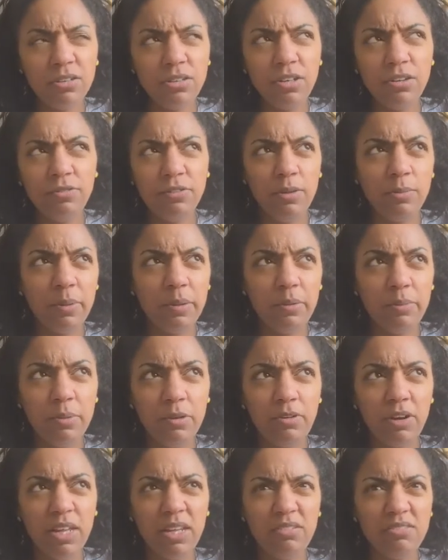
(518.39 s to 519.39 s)
All your feedback will
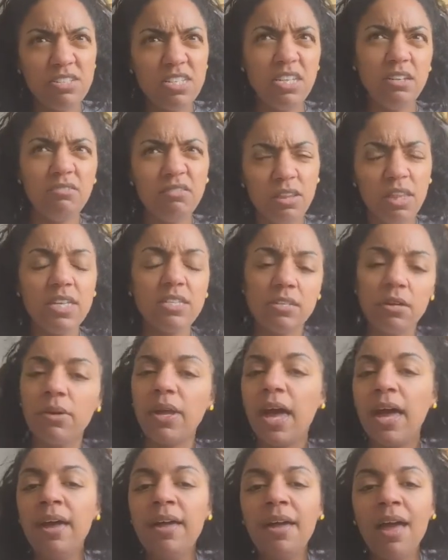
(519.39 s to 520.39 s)
be greatly received? I think so,
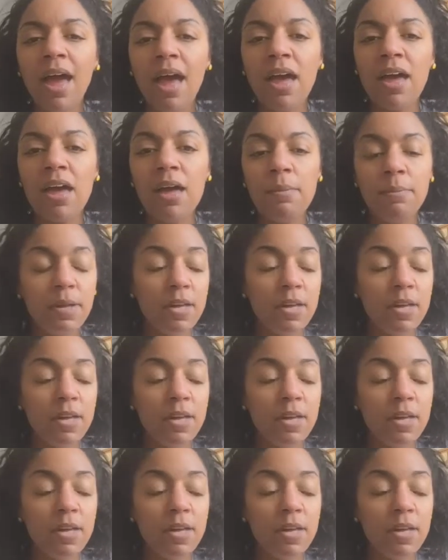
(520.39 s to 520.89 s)
yeah.